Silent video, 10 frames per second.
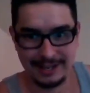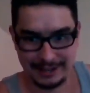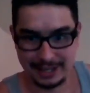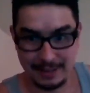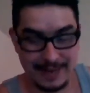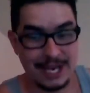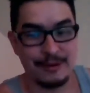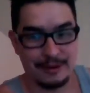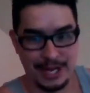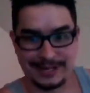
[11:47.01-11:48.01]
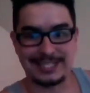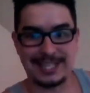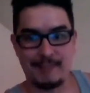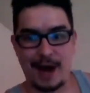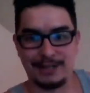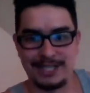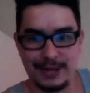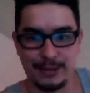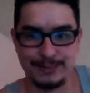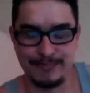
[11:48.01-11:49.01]
Because, I mean, you can say Brian
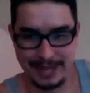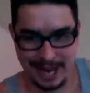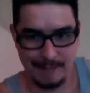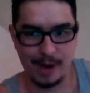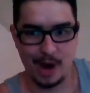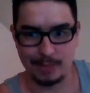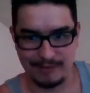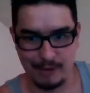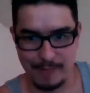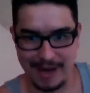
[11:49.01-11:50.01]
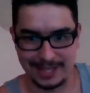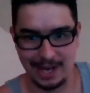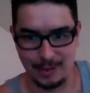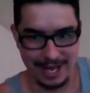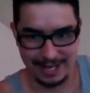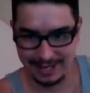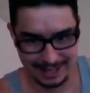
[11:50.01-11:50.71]
Ortega got broke before Max Holloway.